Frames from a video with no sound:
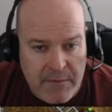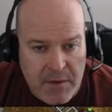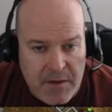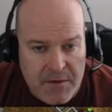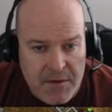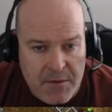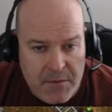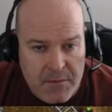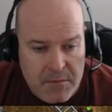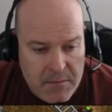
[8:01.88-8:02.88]
to have one here
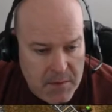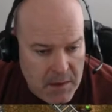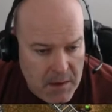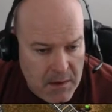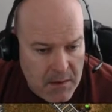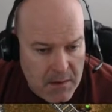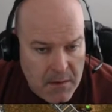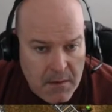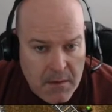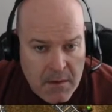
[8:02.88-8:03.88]
too.
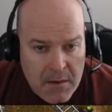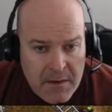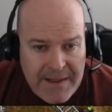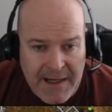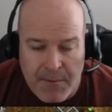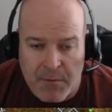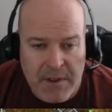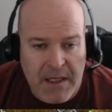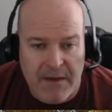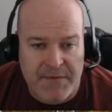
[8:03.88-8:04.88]
Yeah, we're
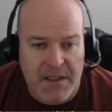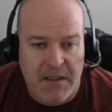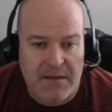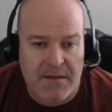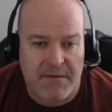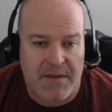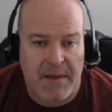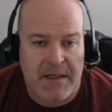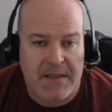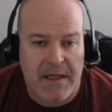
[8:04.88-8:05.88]
going to have tons of
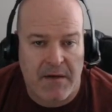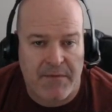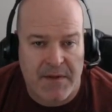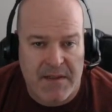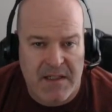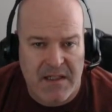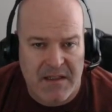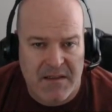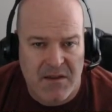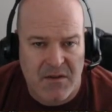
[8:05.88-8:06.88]
space now for this
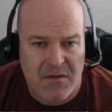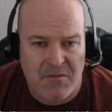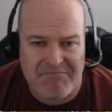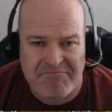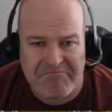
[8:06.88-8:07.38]
thing, so